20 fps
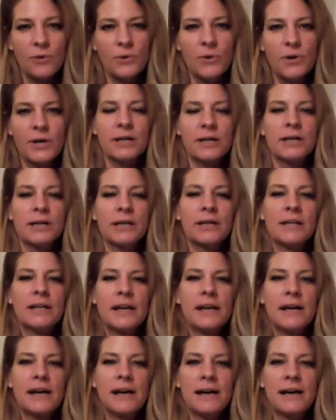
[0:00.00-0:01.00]
or
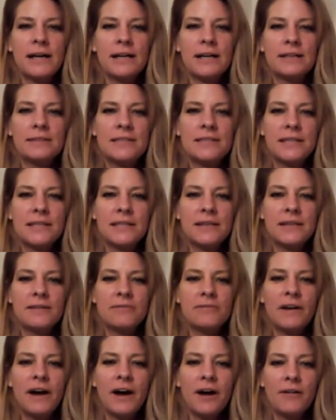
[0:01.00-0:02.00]
did it
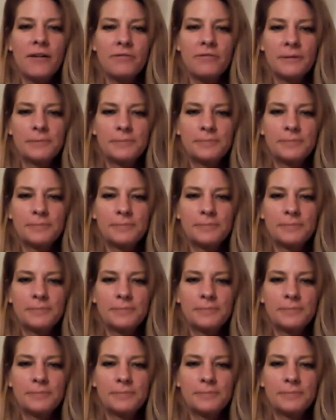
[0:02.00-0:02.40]
evolve?